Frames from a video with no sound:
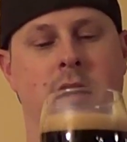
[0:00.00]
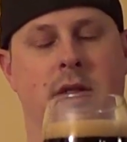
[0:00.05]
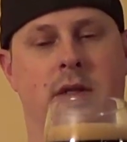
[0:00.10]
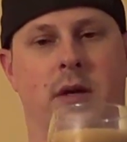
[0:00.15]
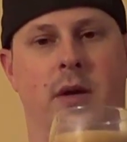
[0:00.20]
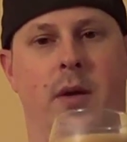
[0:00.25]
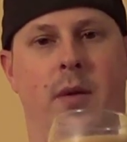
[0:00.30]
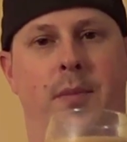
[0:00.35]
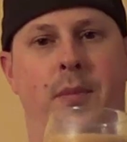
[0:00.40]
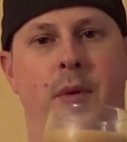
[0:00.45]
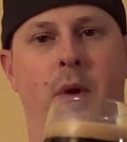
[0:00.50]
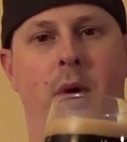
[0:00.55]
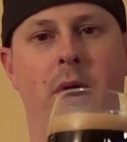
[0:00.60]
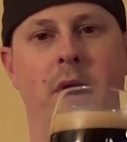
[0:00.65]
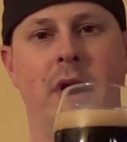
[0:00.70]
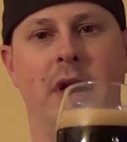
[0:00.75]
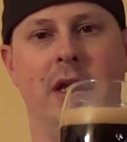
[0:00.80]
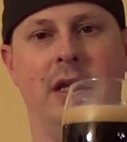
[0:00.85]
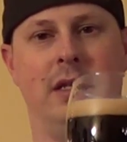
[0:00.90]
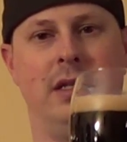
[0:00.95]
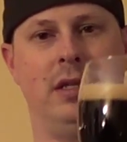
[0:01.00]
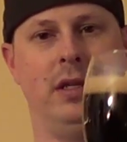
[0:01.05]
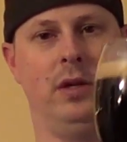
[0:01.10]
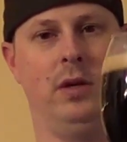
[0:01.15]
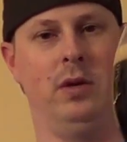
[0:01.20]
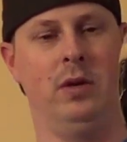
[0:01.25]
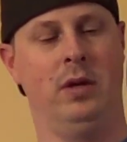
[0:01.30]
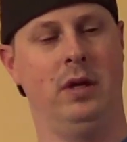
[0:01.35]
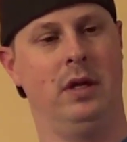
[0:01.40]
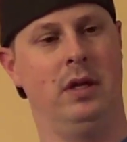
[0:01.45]
I'll pour it
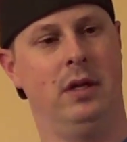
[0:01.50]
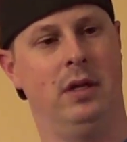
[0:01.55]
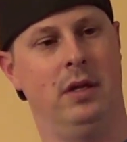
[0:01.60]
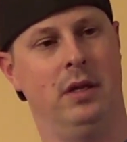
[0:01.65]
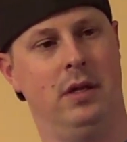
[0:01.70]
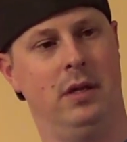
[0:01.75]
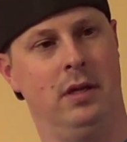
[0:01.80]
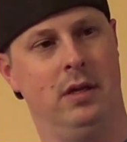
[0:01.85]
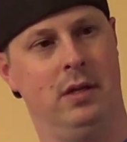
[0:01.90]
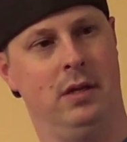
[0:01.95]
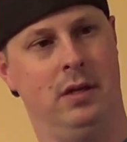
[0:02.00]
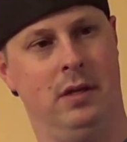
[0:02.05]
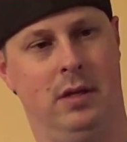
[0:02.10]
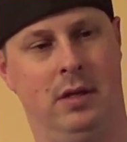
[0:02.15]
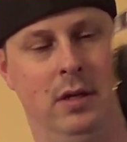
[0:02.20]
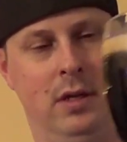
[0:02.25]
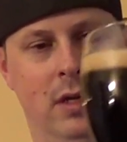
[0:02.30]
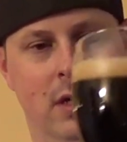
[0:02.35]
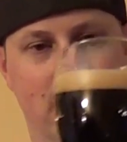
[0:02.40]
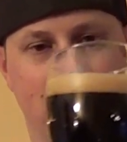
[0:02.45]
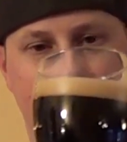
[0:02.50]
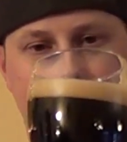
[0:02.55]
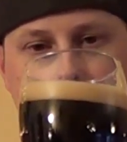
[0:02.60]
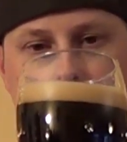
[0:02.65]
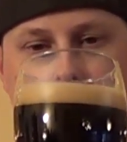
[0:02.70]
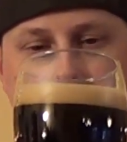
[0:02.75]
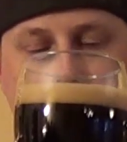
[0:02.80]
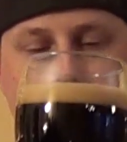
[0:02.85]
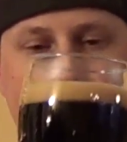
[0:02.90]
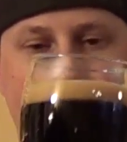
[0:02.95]
into
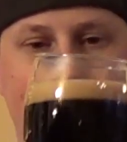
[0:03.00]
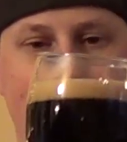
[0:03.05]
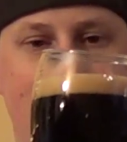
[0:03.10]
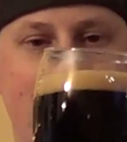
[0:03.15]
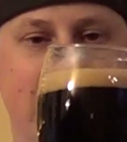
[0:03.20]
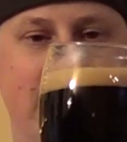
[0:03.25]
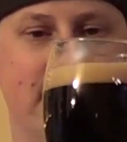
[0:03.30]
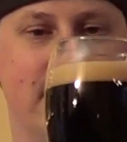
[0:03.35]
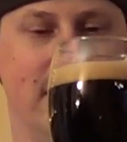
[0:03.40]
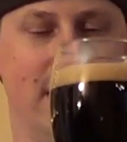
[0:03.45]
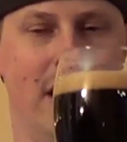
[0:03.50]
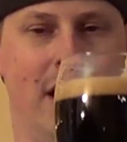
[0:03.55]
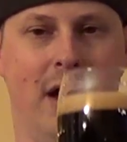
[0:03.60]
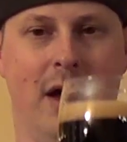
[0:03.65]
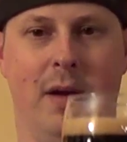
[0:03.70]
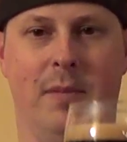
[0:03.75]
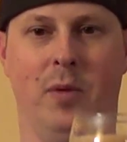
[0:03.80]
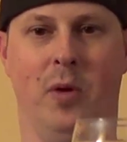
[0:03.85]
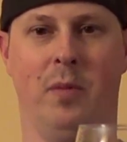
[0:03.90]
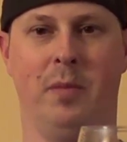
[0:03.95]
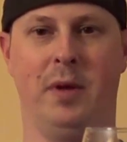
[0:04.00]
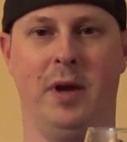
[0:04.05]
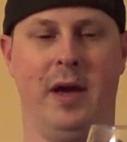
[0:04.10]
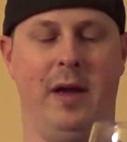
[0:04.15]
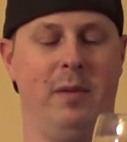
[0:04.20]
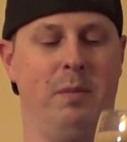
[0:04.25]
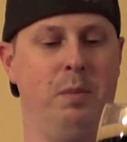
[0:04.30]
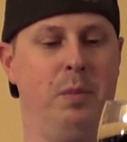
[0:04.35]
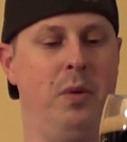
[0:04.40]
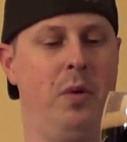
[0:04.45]
this glass. Normally
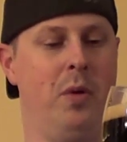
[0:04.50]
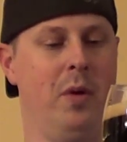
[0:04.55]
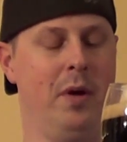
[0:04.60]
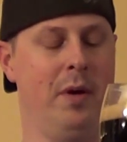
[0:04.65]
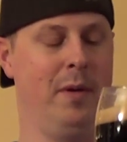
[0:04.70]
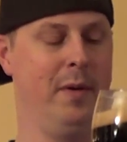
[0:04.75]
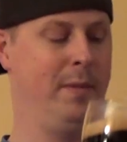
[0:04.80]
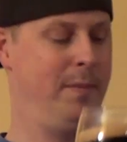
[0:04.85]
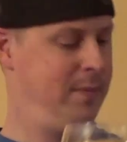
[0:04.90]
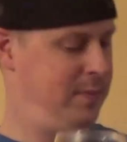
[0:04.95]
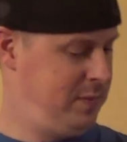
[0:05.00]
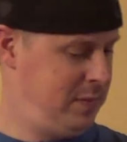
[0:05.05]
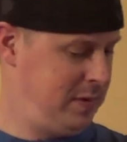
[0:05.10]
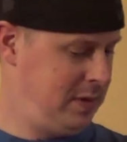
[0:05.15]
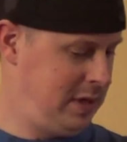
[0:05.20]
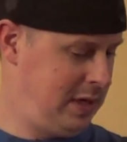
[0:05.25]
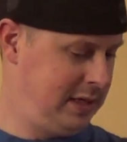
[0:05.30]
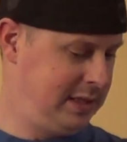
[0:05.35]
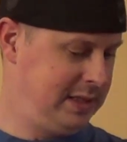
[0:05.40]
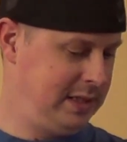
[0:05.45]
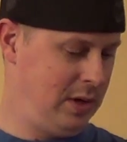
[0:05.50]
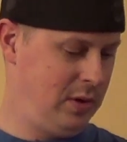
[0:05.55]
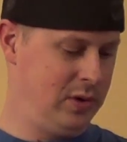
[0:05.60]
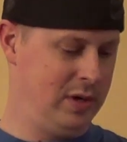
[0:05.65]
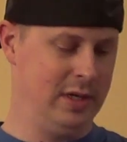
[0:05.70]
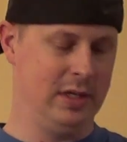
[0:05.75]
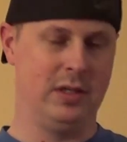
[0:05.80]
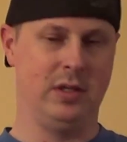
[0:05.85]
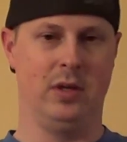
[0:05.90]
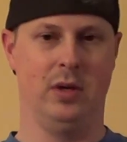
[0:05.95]
I'd pour a stout
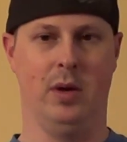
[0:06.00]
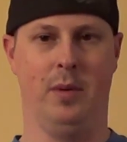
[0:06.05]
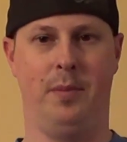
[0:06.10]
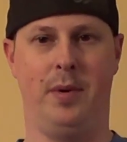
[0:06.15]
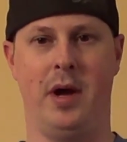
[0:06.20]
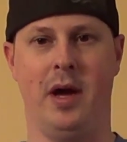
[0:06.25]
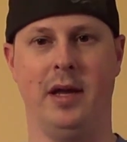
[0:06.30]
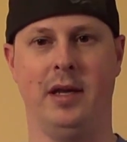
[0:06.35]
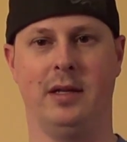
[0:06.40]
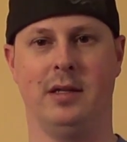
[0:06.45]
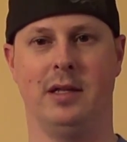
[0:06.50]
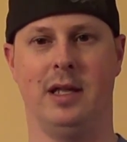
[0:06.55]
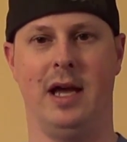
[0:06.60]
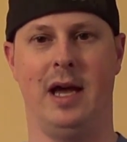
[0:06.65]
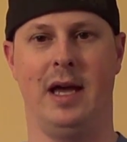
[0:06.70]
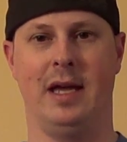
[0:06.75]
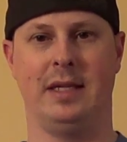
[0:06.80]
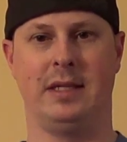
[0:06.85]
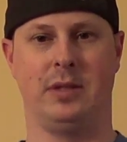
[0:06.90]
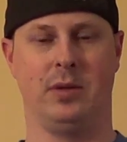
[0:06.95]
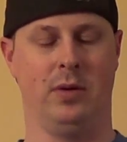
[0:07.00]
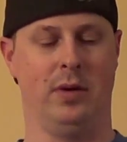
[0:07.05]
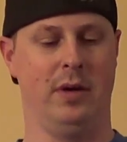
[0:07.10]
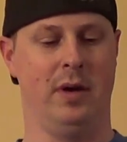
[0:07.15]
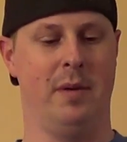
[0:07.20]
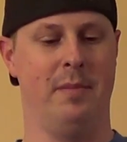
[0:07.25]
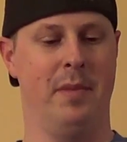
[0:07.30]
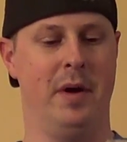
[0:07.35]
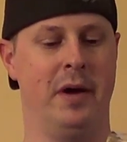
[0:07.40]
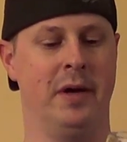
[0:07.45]
into a pint glass or
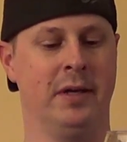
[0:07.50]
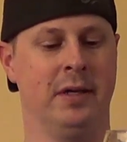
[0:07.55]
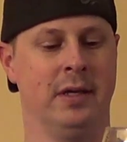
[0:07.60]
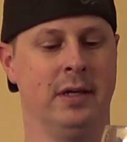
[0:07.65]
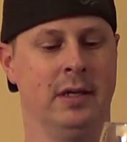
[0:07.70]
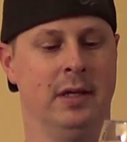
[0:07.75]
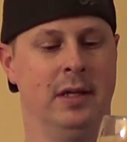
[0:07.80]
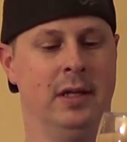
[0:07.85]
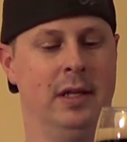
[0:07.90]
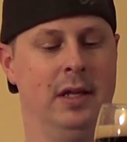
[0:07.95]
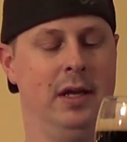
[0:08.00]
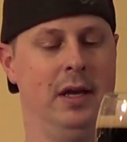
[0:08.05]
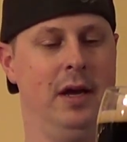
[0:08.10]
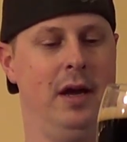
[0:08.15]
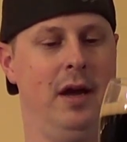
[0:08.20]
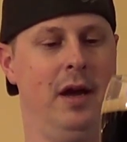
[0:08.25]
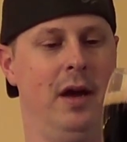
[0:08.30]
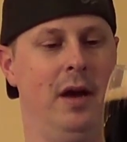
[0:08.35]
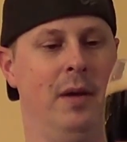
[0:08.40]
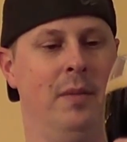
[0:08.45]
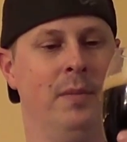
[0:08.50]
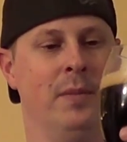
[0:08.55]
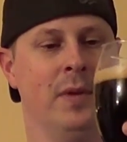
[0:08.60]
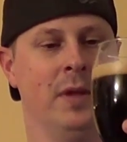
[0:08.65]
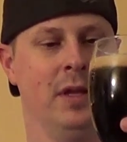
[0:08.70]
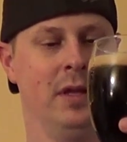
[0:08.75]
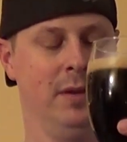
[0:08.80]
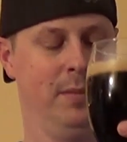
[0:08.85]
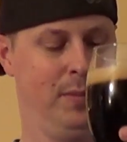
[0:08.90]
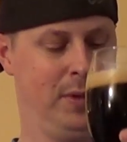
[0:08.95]
a mug,
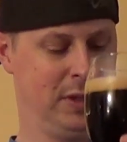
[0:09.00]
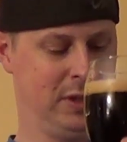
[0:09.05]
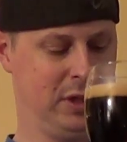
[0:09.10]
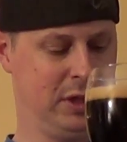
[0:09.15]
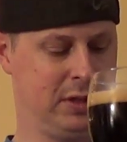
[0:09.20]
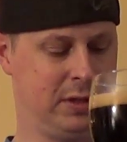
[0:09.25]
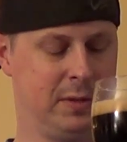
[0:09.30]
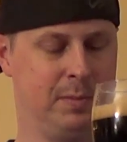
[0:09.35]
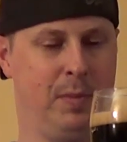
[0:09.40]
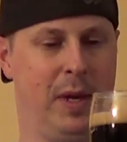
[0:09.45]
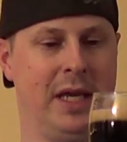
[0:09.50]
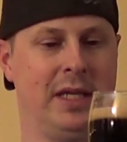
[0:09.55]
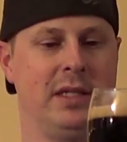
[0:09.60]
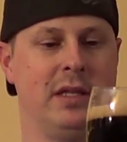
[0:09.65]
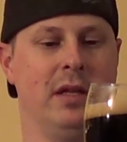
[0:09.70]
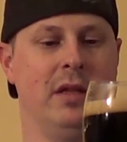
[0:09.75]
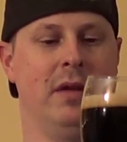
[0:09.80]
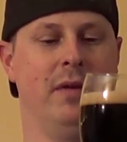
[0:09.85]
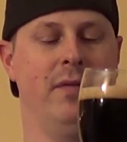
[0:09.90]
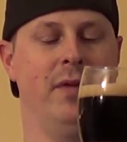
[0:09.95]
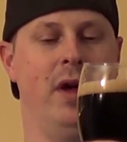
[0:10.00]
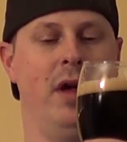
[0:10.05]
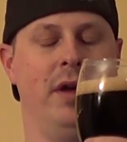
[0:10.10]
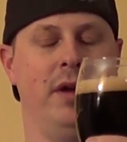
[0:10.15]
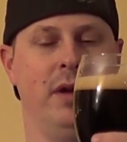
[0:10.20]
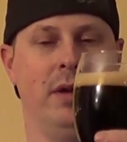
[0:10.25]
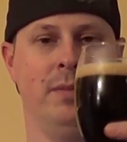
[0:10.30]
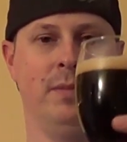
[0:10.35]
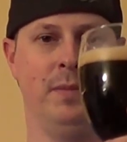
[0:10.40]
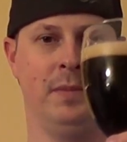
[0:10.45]
but just based on the
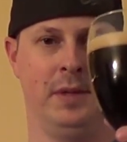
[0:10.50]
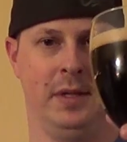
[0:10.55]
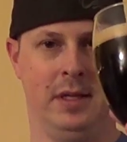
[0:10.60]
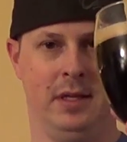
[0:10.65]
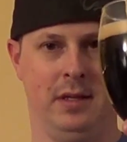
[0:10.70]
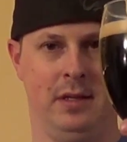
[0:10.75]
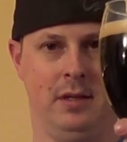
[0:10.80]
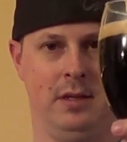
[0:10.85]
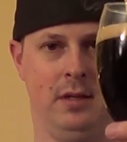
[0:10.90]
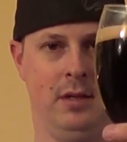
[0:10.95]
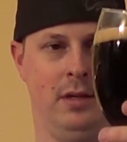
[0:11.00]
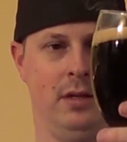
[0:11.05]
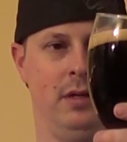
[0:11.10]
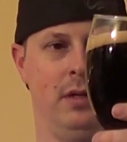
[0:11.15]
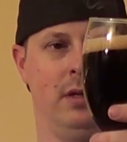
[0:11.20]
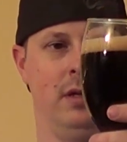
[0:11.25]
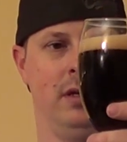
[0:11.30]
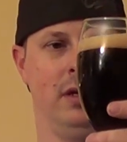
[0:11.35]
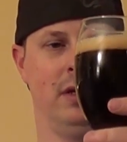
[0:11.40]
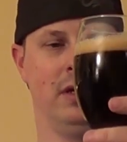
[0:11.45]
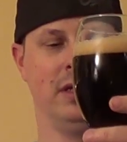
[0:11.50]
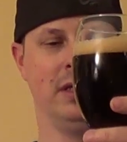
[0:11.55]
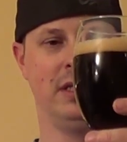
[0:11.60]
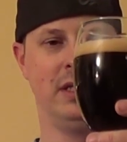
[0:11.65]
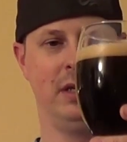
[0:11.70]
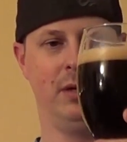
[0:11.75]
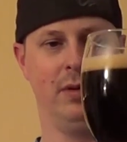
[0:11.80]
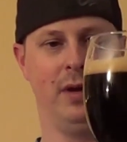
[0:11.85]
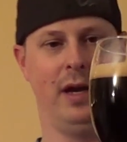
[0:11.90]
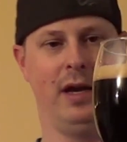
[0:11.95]
volume, you can
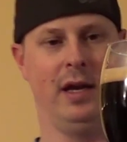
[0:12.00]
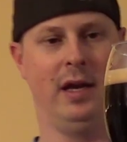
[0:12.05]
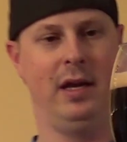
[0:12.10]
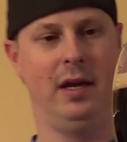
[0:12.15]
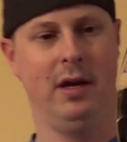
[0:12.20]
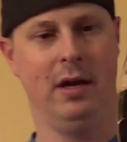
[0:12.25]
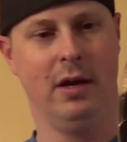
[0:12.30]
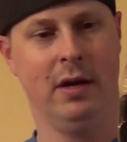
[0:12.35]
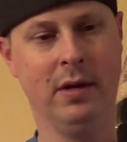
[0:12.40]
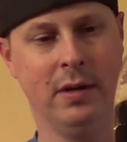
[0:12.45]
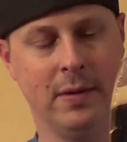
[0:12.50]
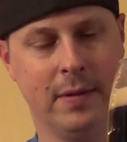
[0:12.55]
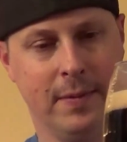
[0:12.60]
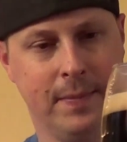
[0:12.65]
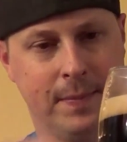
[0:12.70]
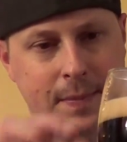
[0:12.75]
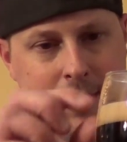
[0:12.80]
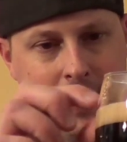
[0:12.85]
see right here